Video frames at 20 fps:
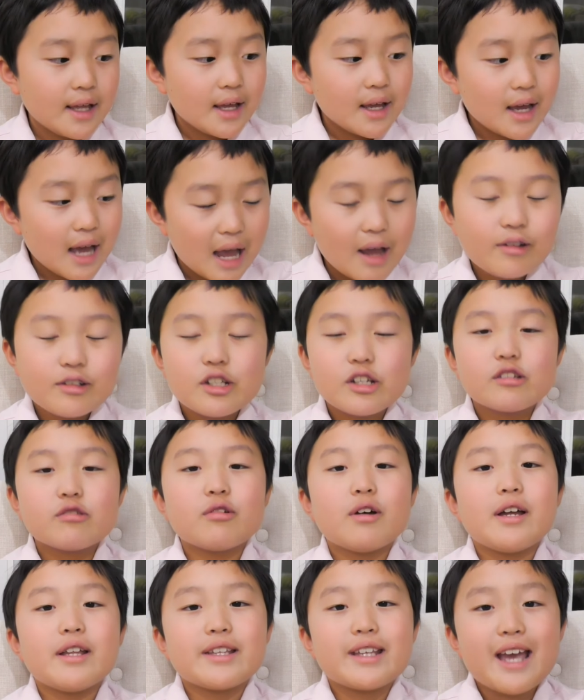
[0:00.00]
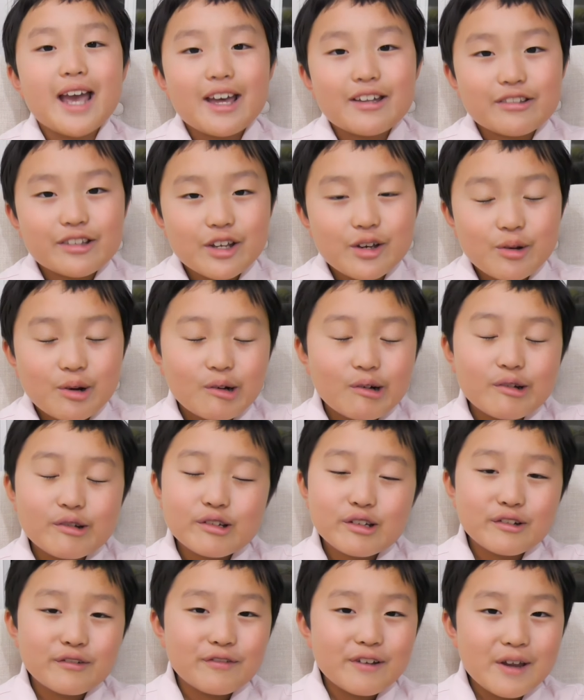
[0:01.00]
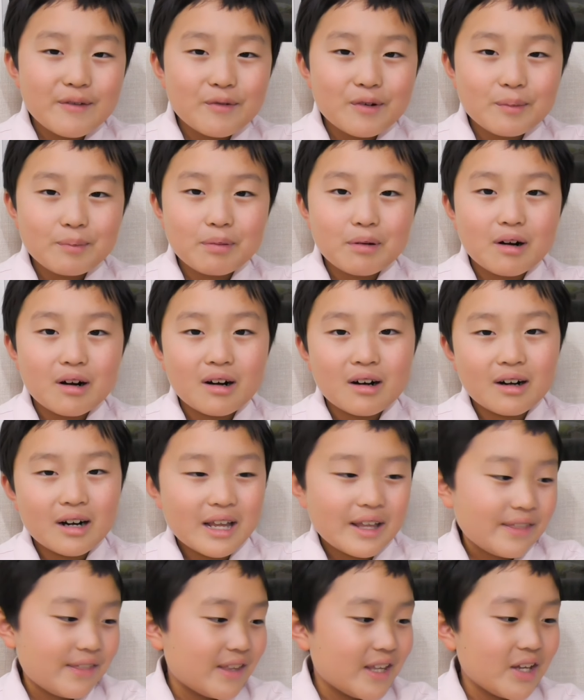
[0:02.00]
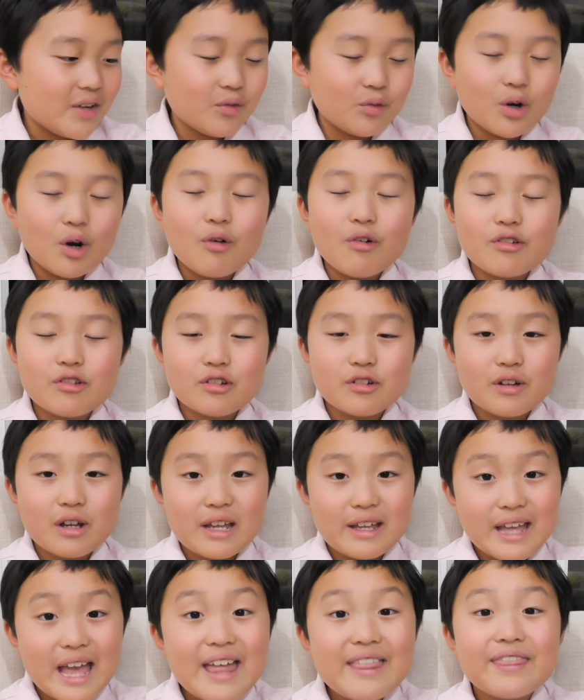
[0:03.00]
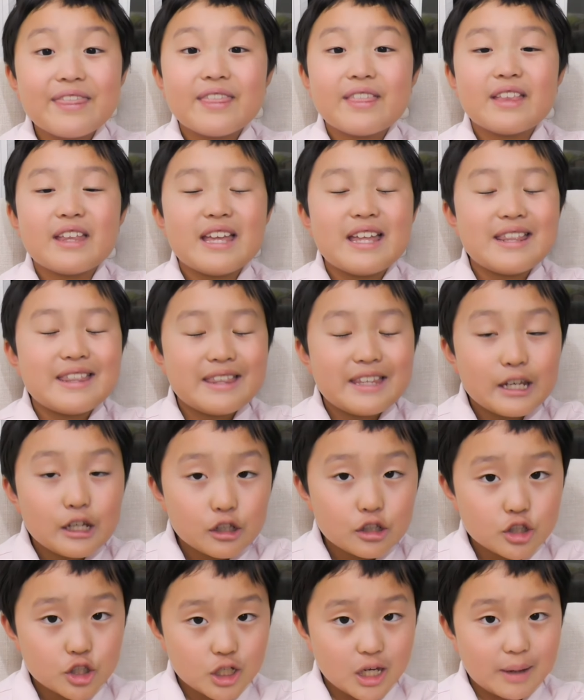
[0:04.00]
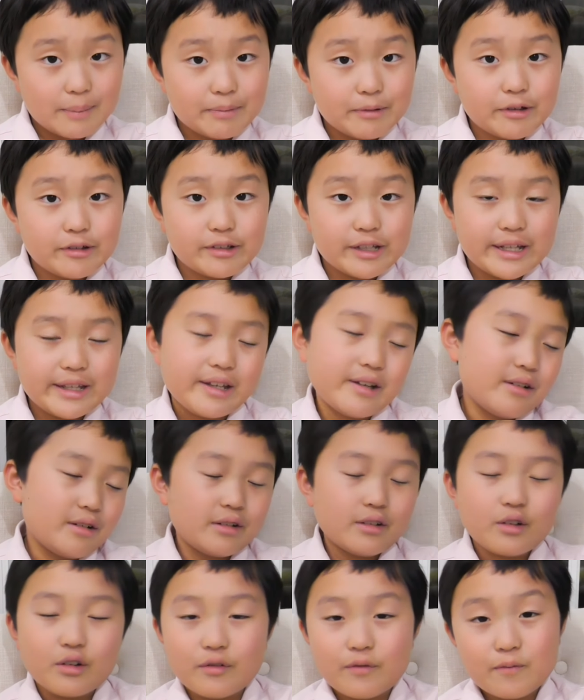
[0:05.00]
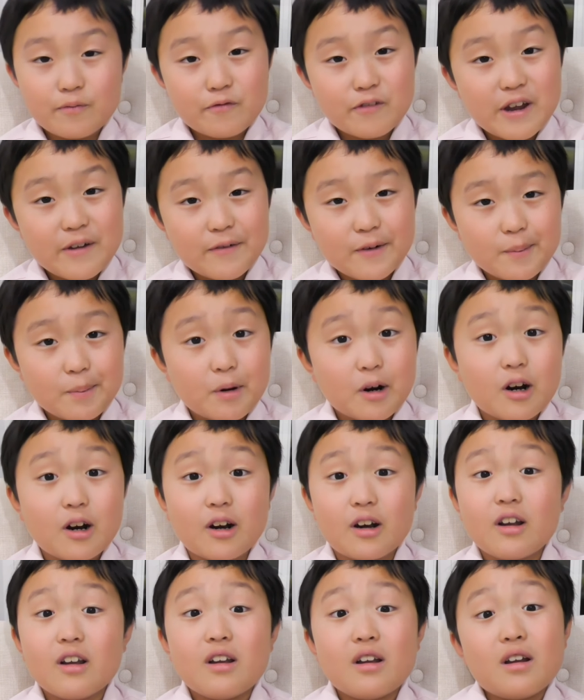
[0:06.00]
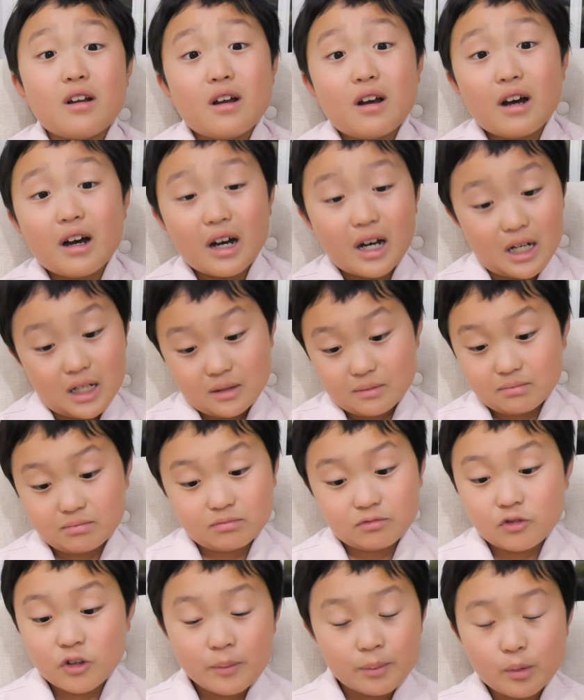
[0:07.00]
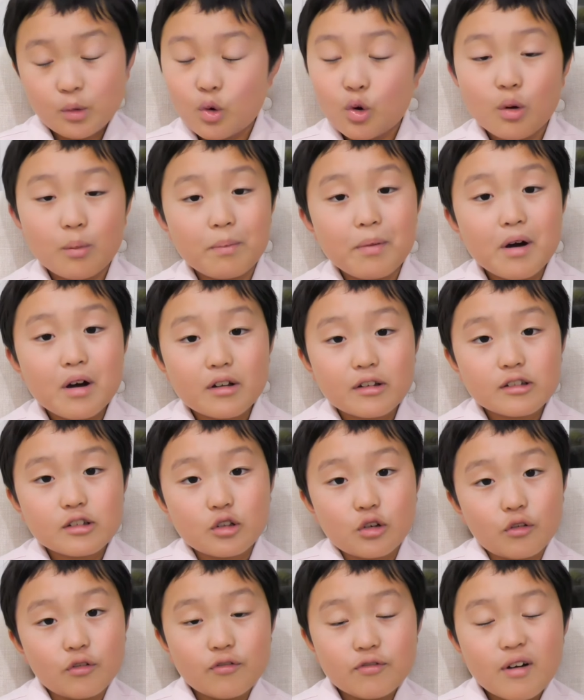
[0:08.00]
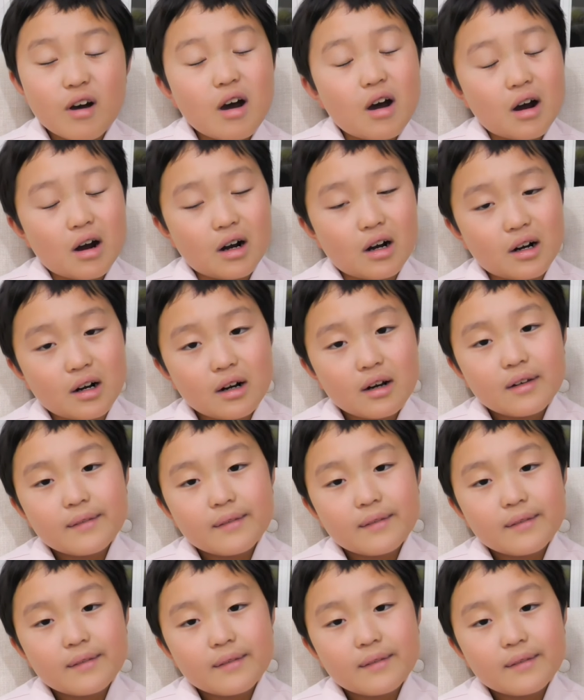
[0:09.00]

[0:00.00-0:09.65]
I just wanted to ask you what was your favorite part, and then what was your, and in these chapters, and then your favorite part um, from the whole book so far.